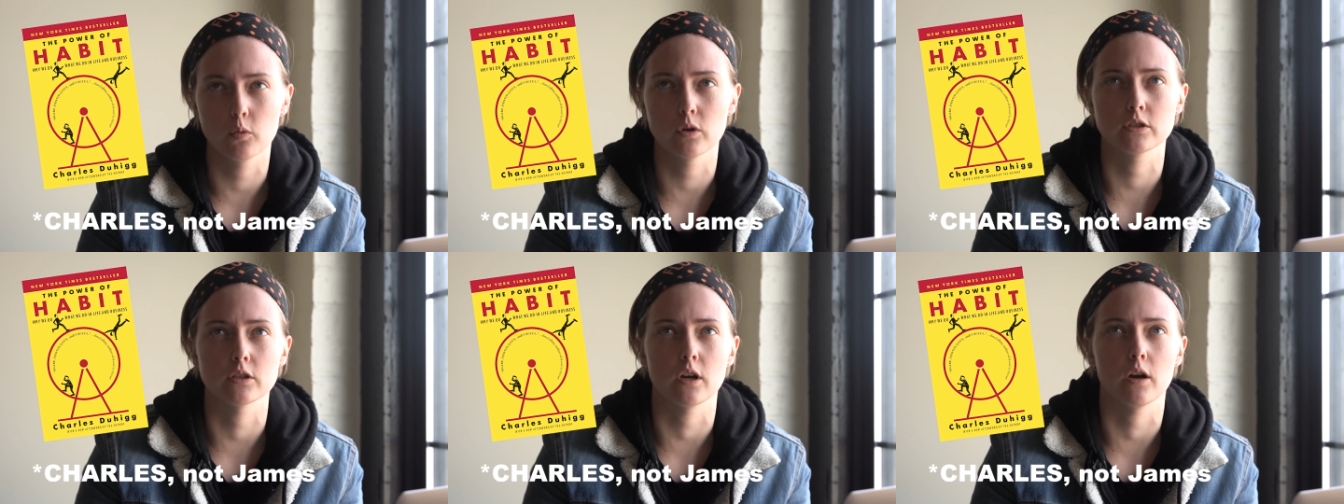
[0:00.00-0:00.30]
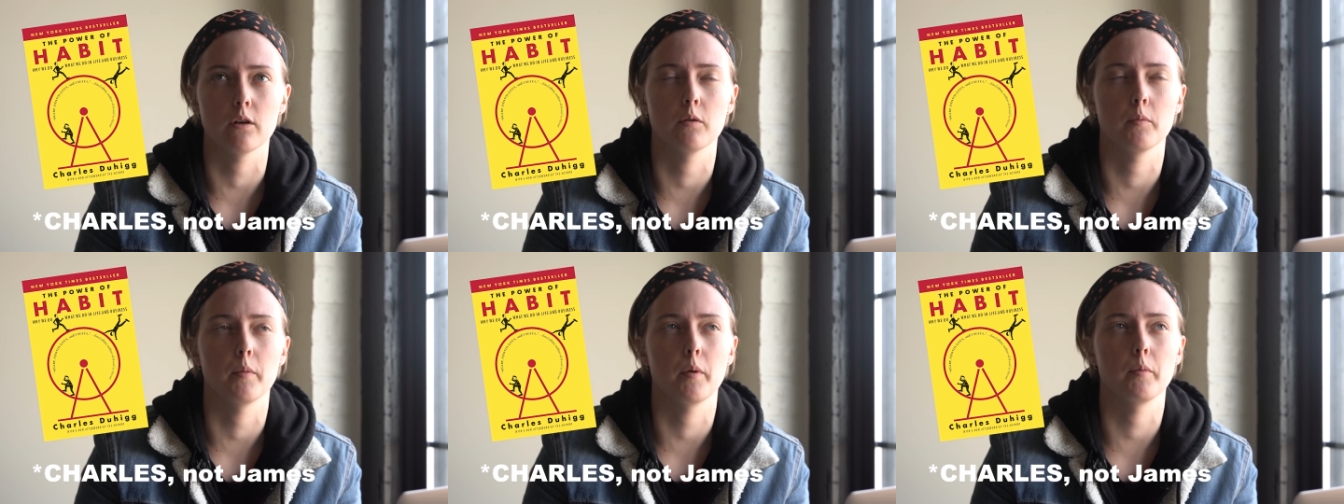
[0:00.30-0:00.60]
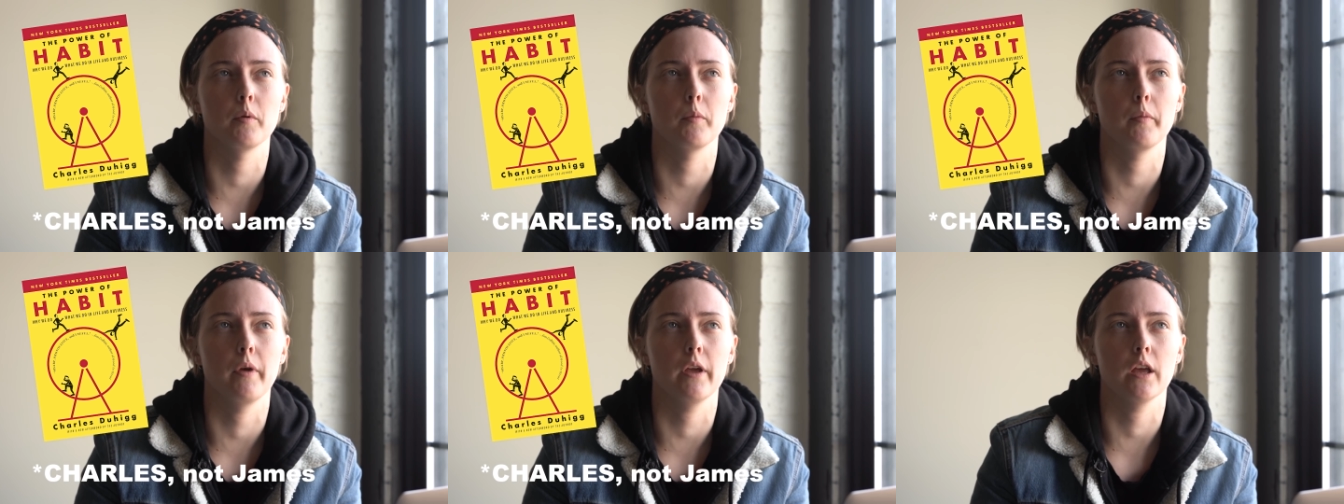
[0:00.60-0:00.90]
which I
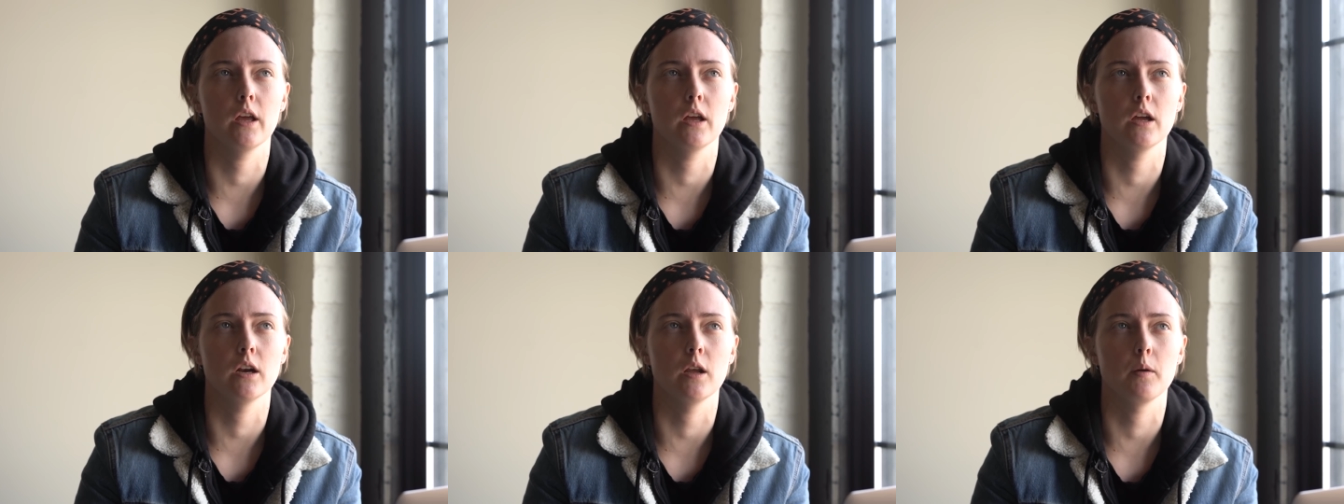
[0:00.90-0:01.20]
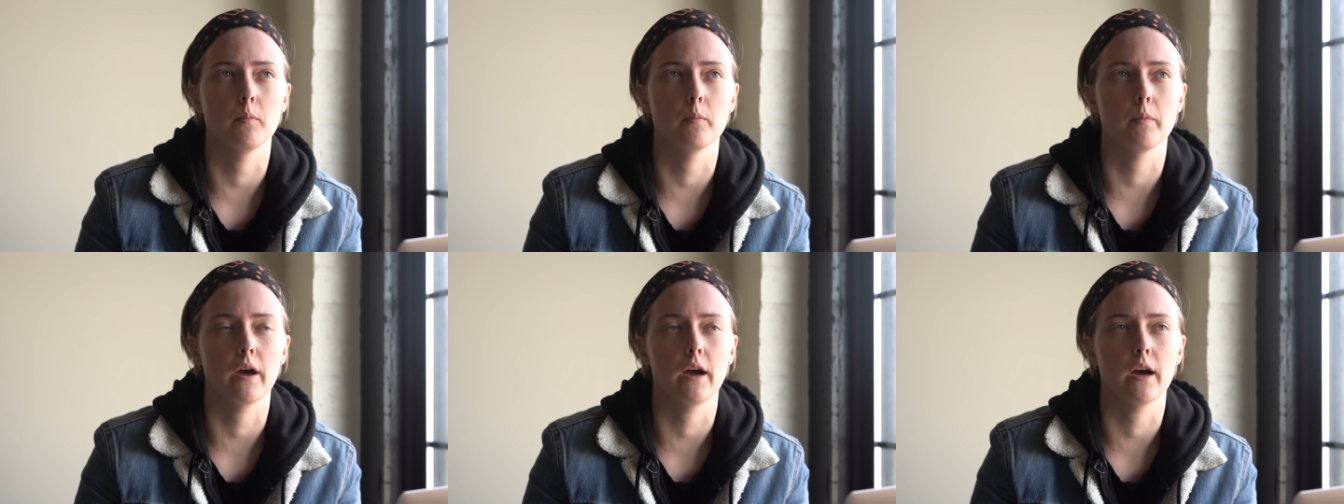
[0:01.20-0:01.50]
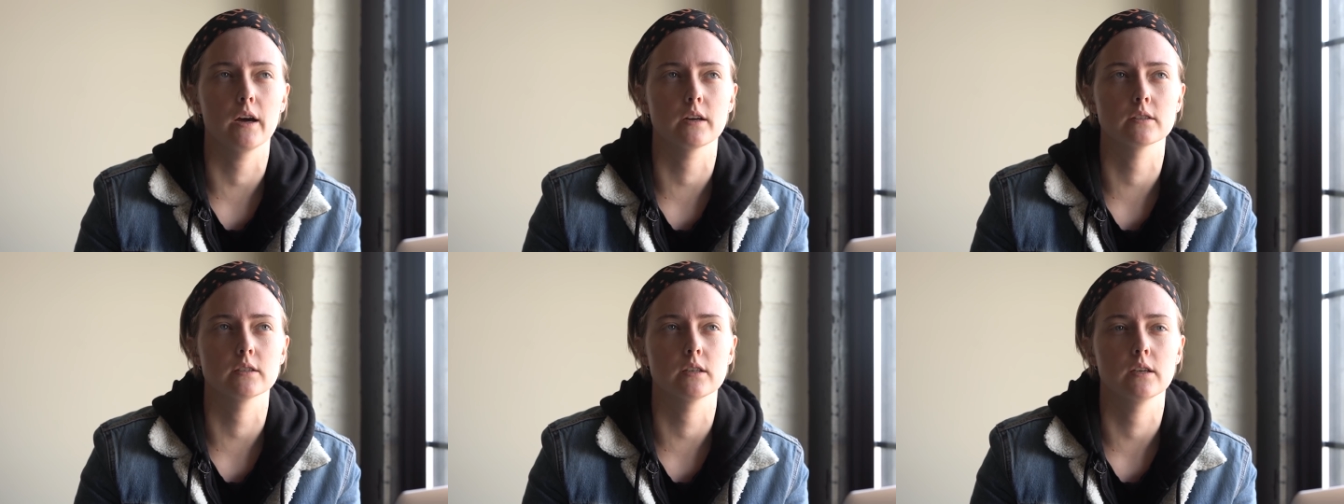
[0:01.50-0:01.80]
remember making an
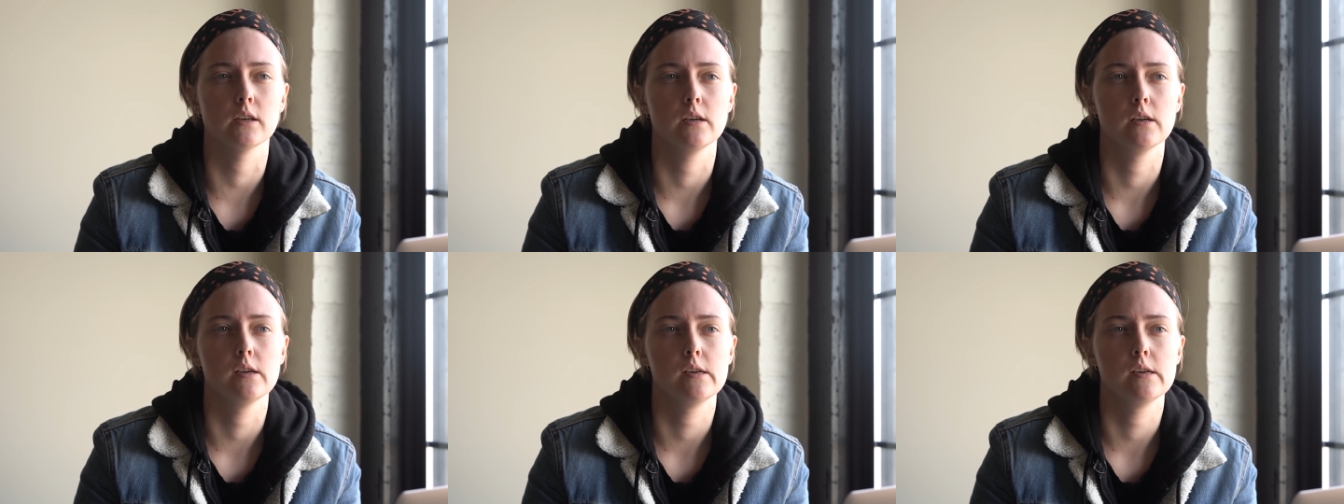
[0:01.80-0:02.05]
impact.